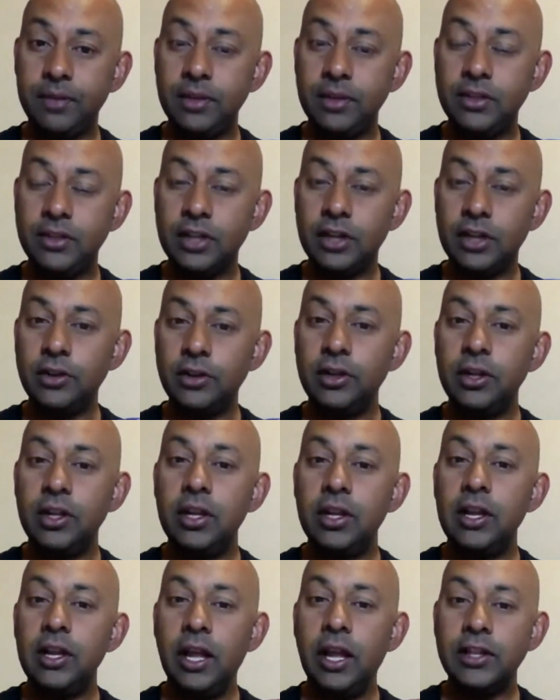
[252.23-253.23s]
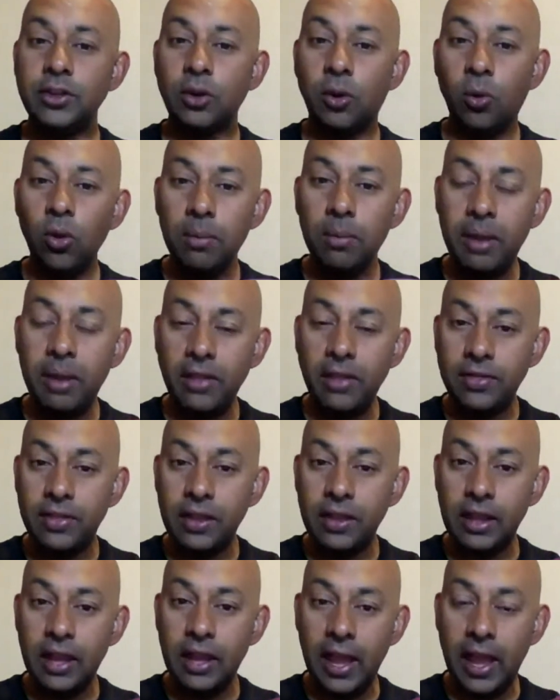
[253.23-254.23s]
So it's all about
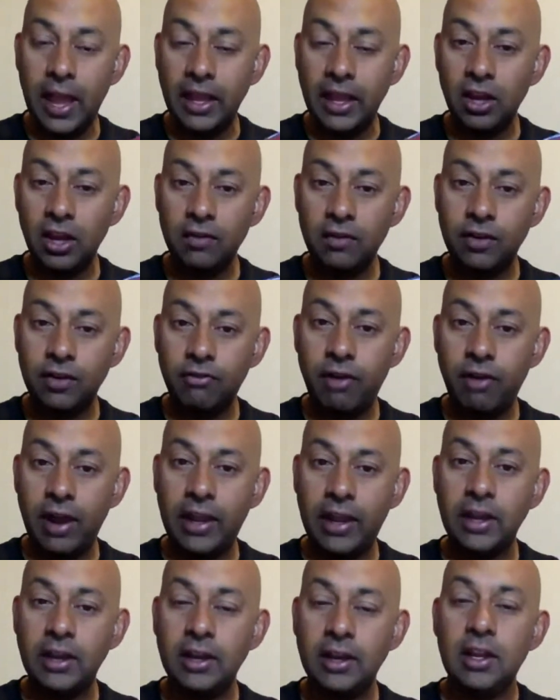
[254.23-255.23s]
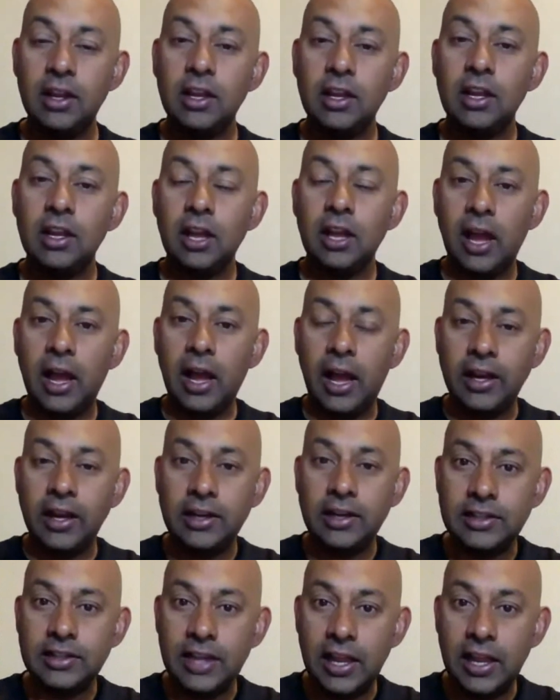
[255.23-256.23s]
the angle of your racket,
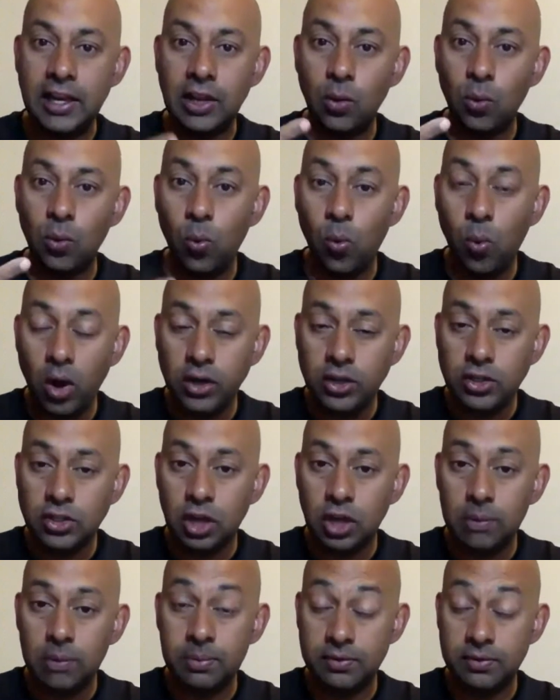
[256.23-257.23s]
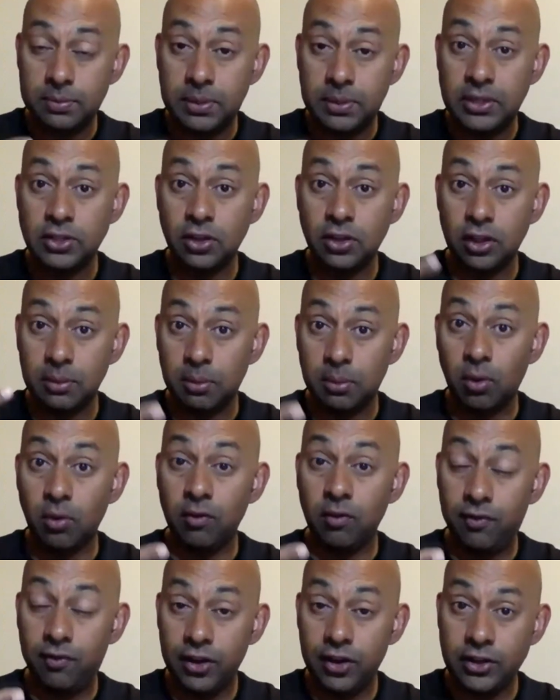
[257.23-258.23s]
understanding what type of spin's on the ball
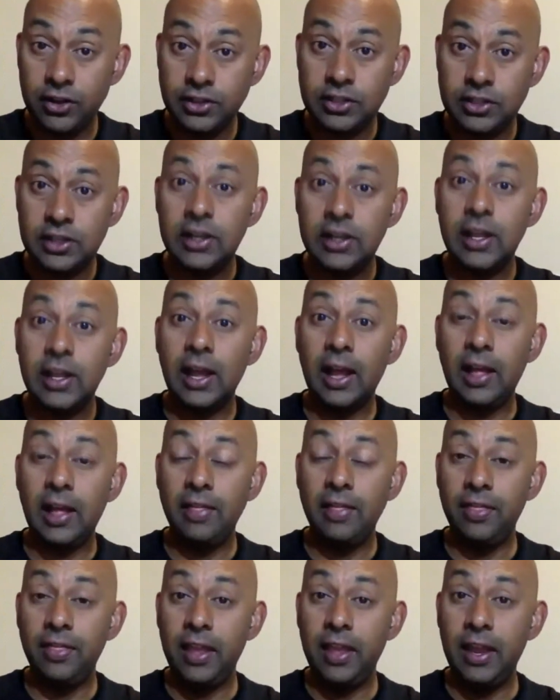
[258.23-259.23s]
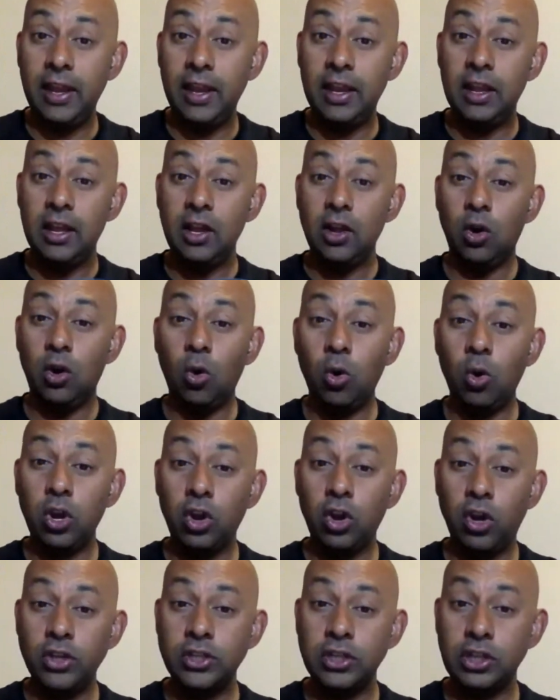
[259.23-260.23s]
first, and then
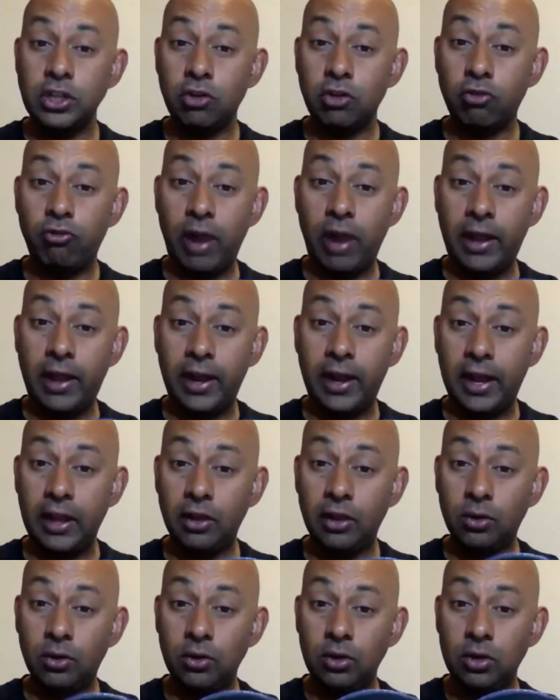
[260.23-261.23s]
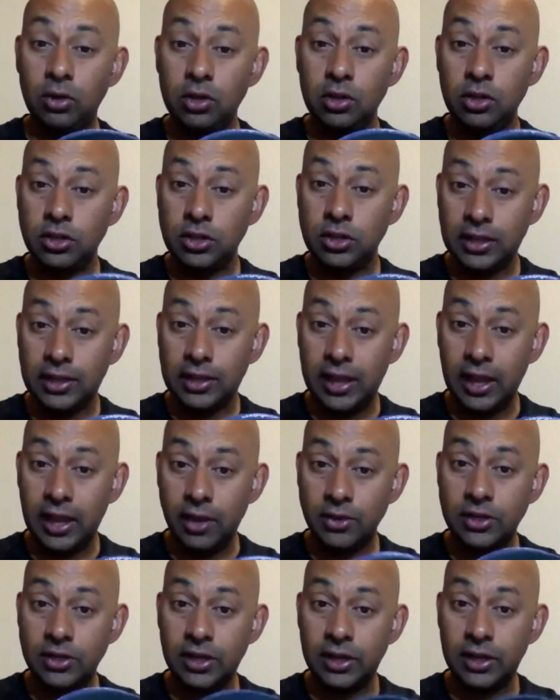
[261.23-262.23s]
organising your racket angle to
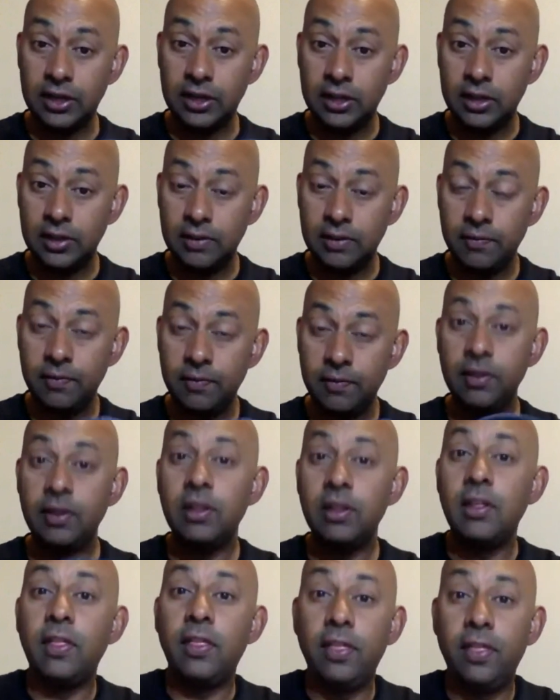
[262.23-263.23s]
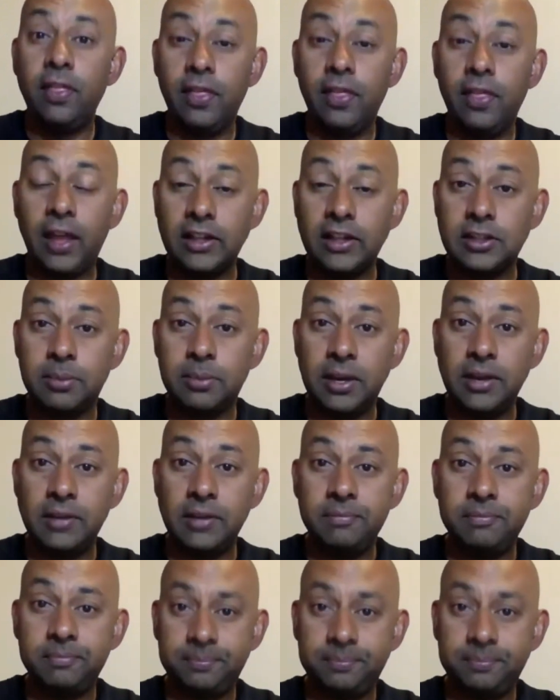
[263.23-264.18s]
counter that spin.